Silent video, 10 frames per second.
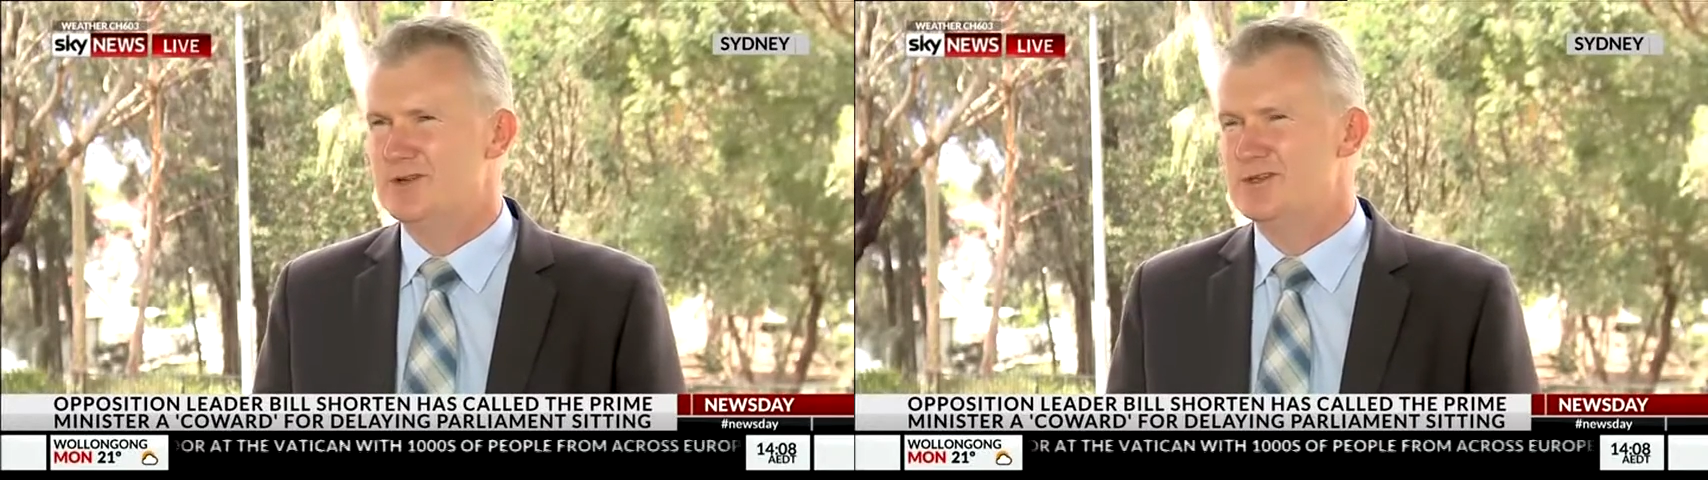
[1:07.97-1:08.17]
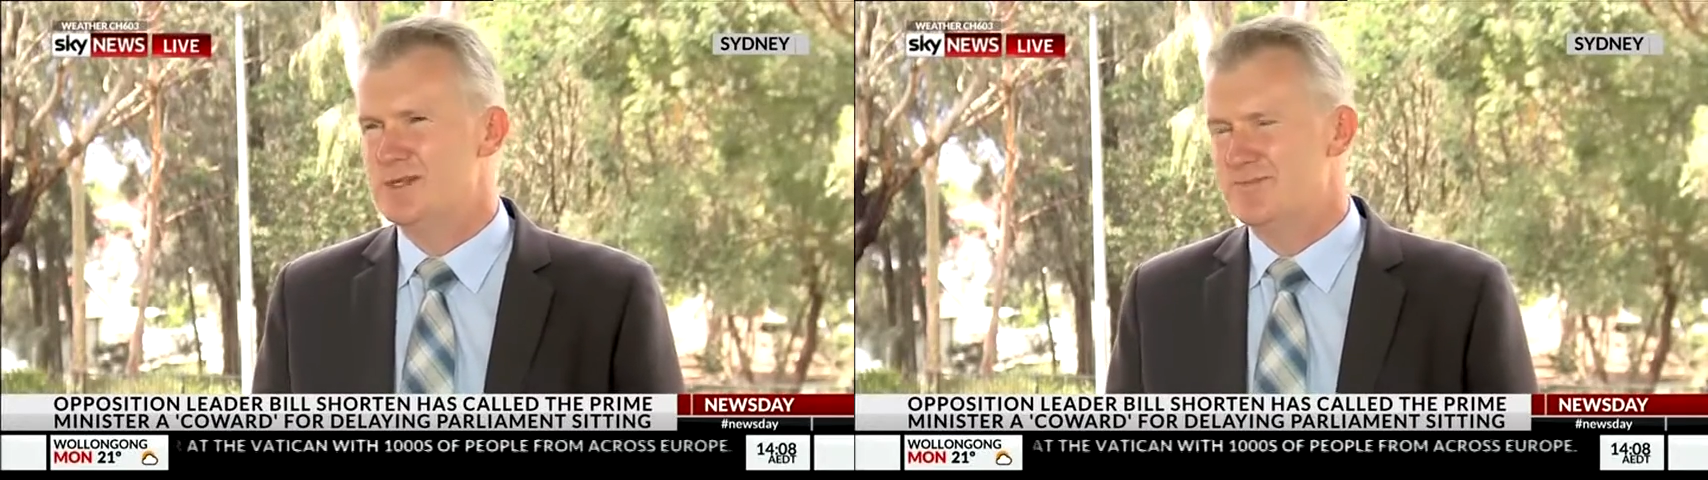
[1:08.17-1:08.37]

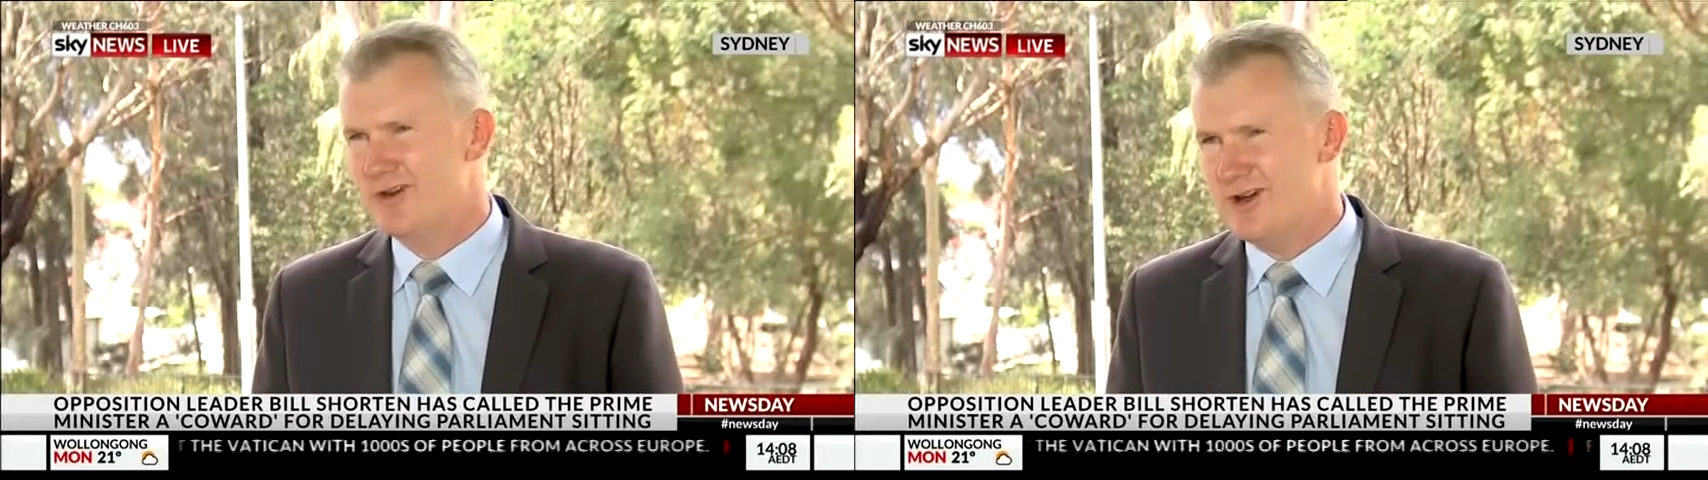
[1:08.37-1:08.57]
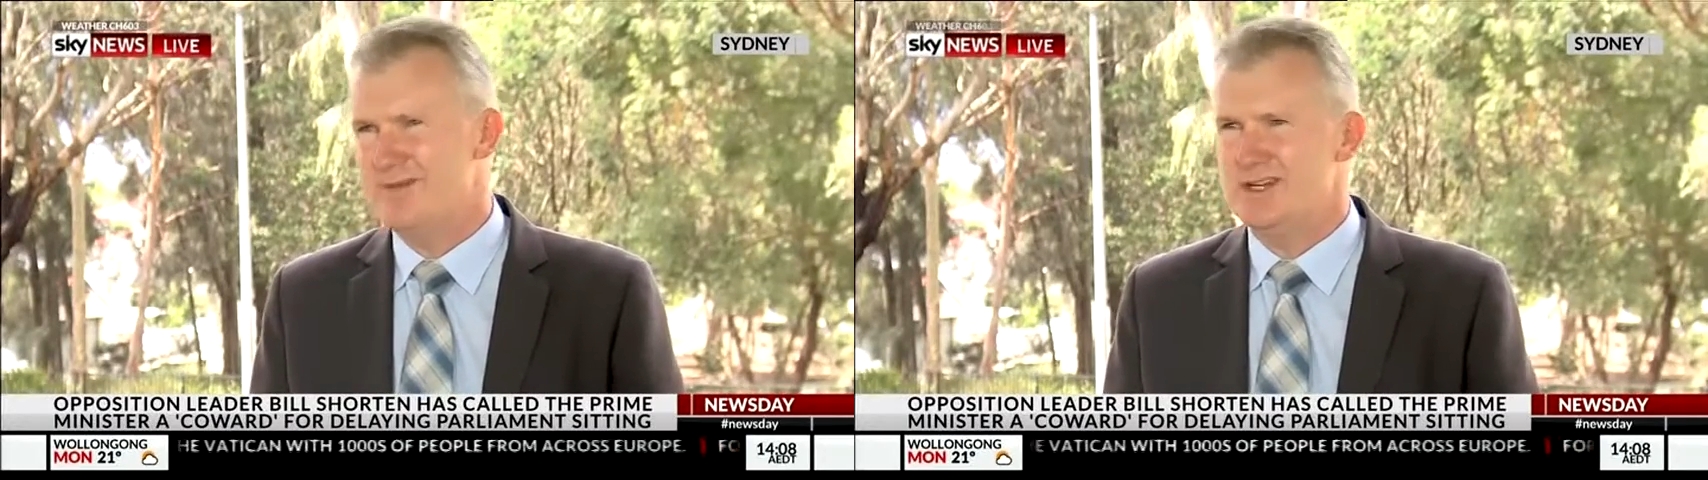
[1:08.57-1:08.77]
because the
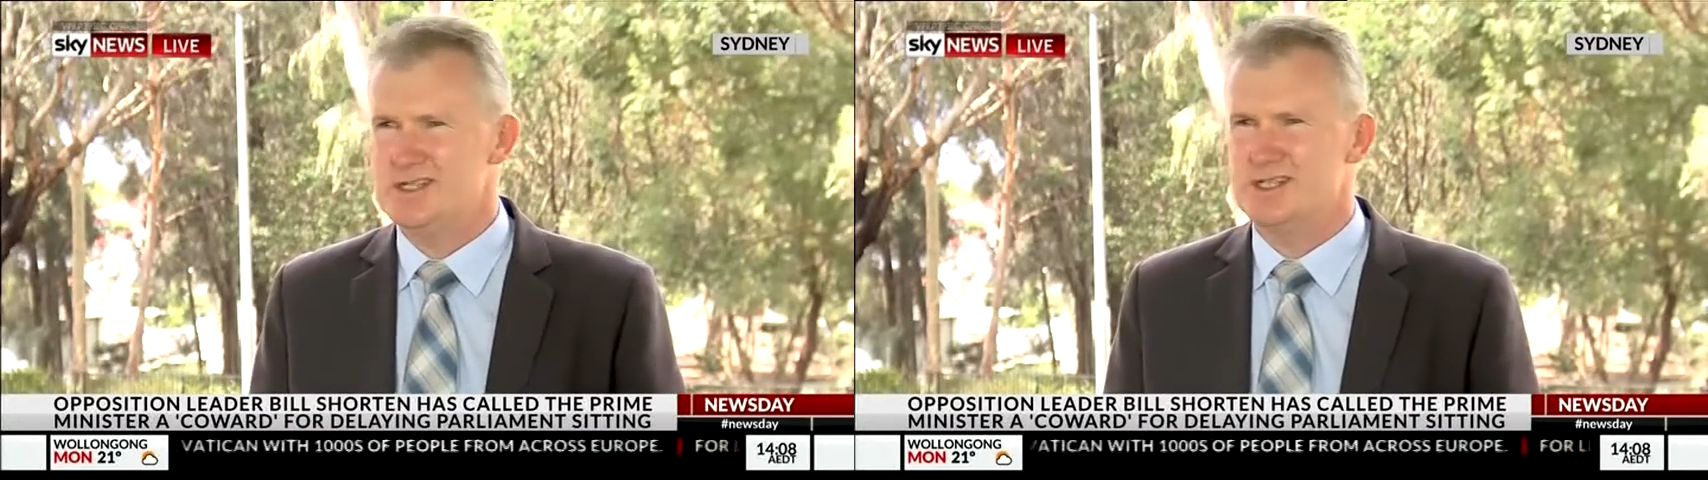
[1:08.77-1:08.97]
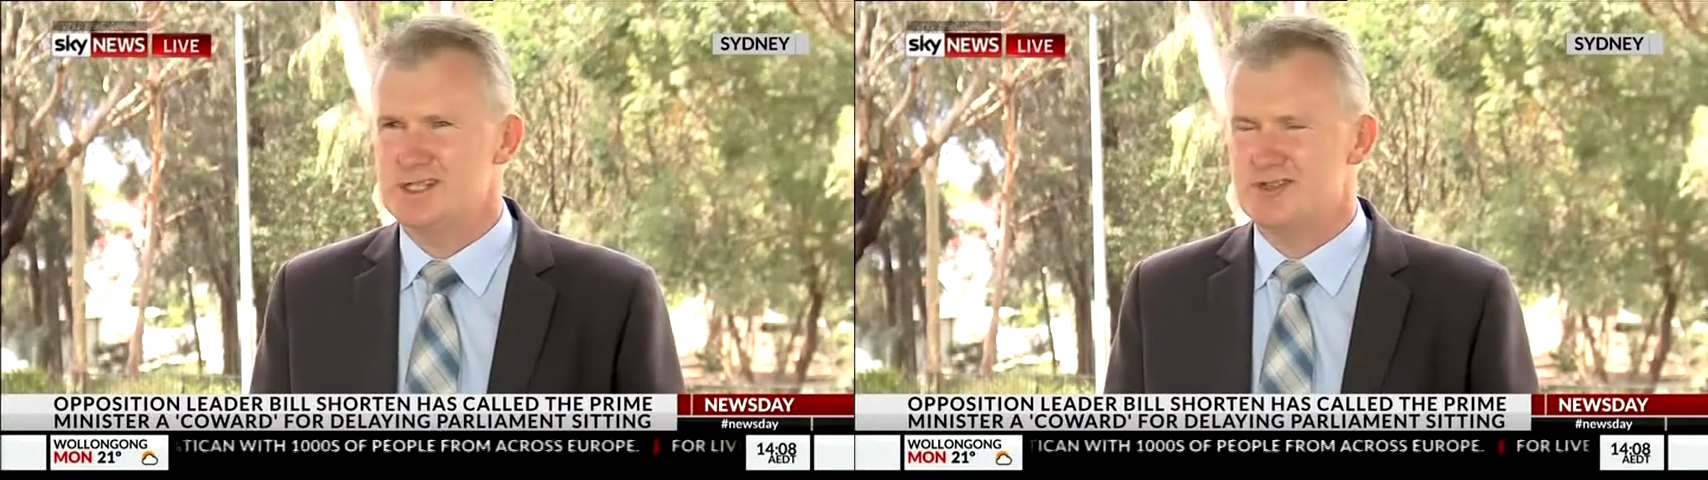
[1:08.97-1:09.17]
Prime
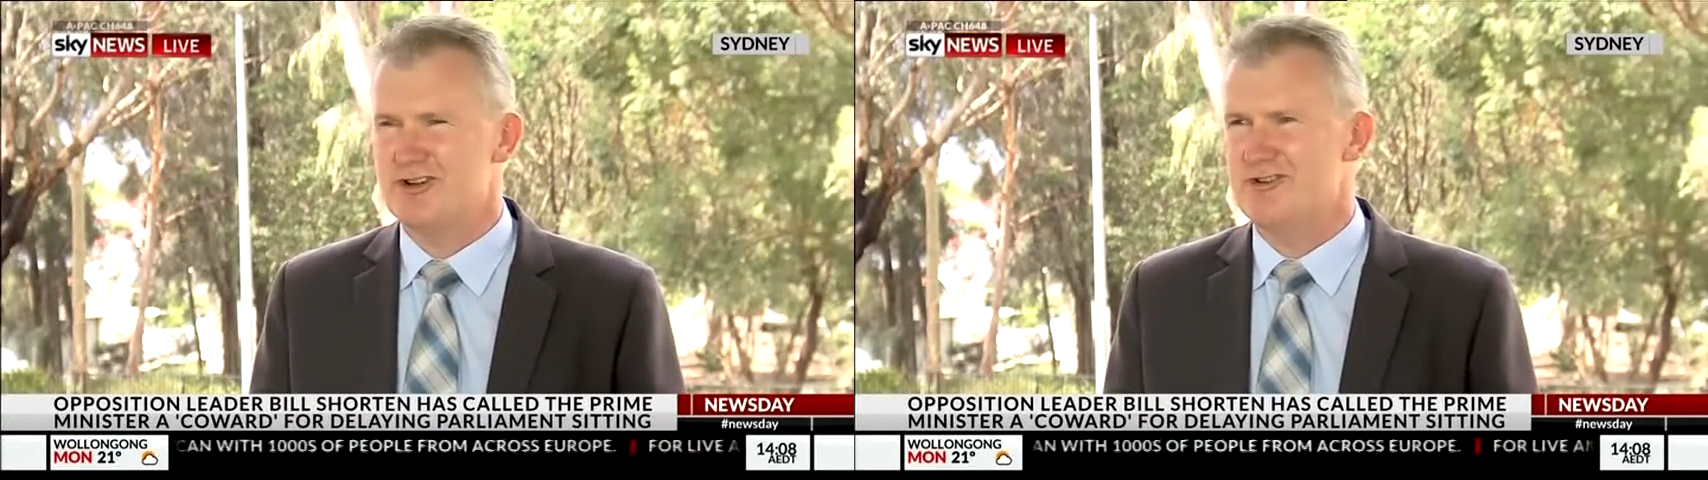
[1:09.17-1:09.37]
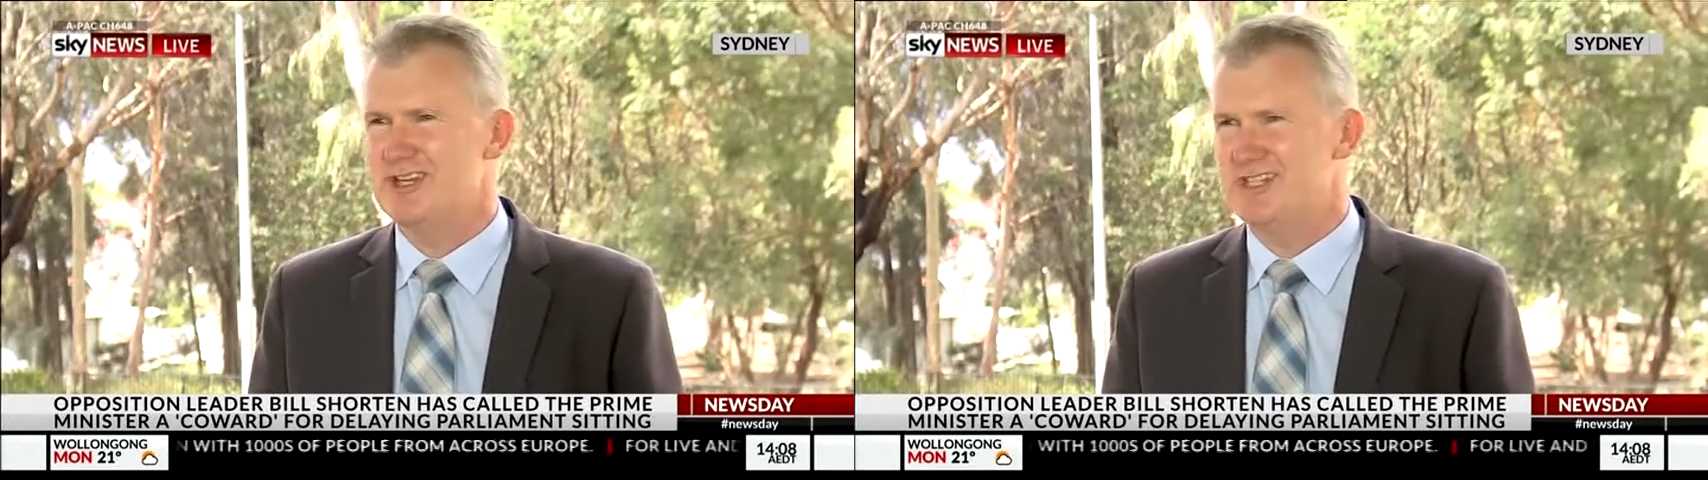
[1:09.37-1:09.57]
Minister's
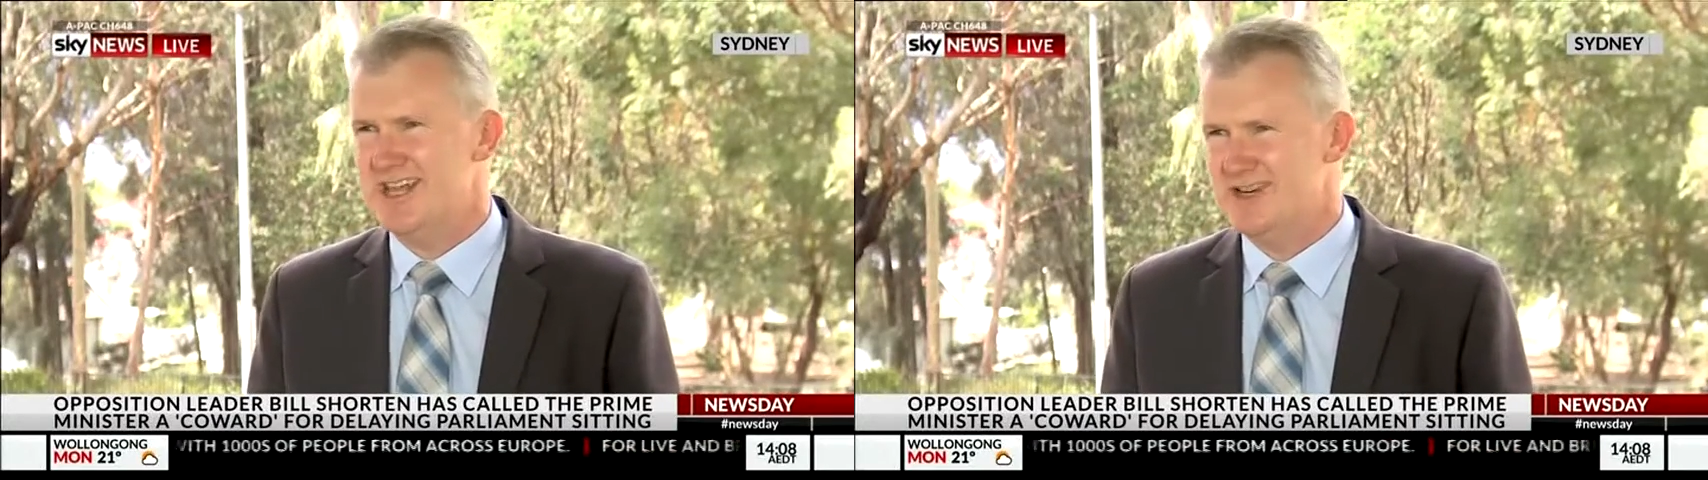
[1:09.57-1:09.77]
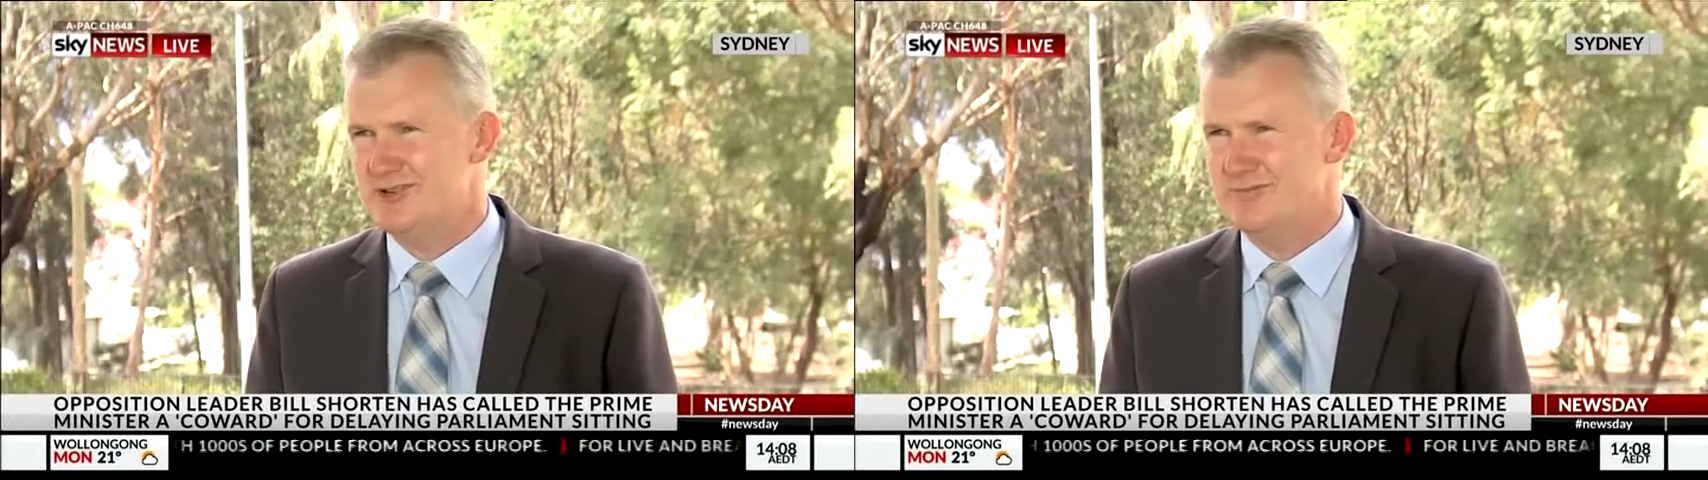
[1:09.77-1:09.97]
throwing a
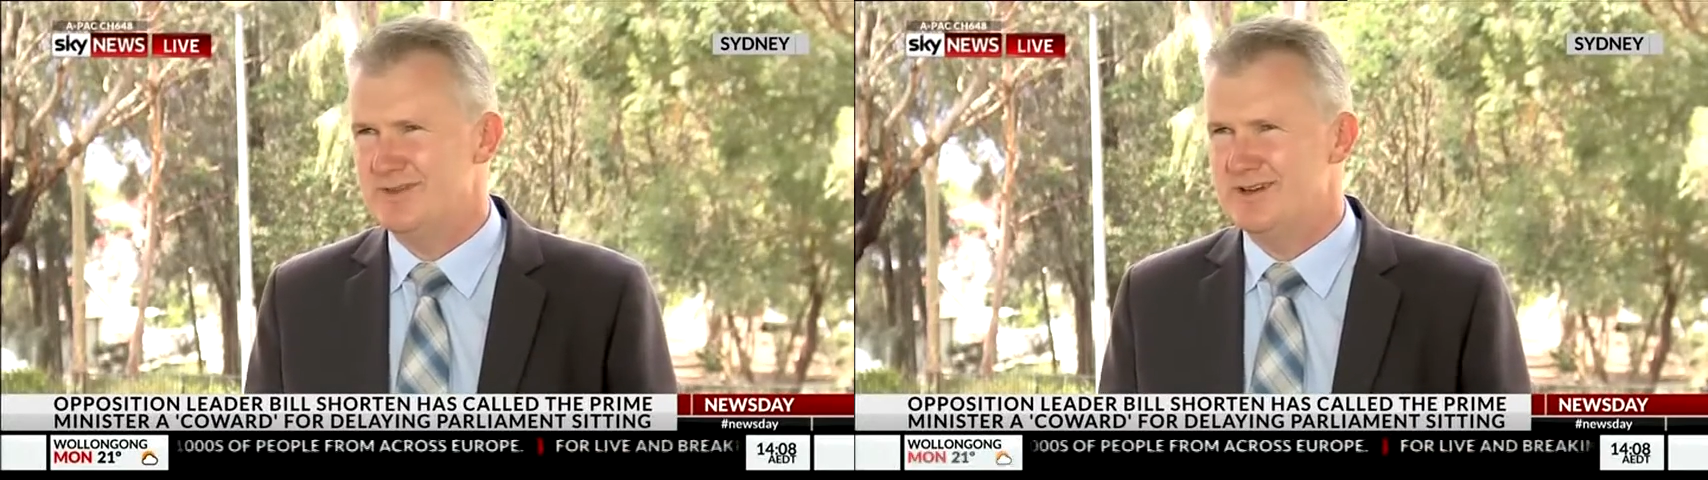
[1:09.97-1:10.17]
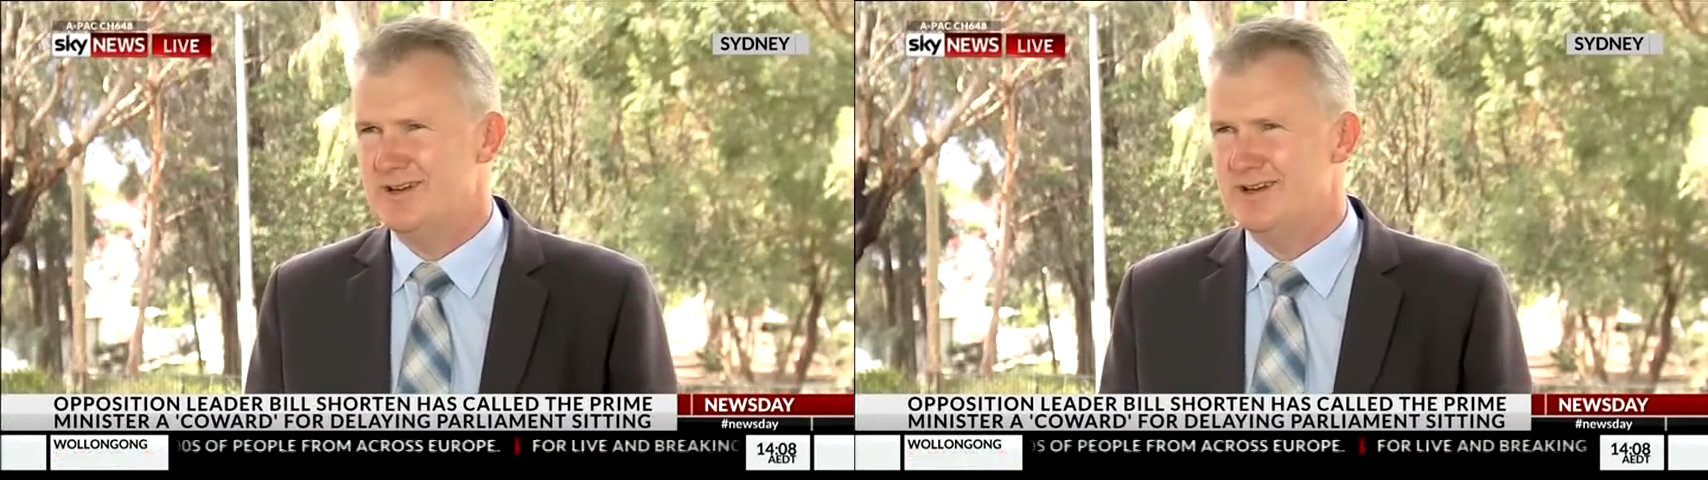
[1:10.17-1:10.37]
tantrum.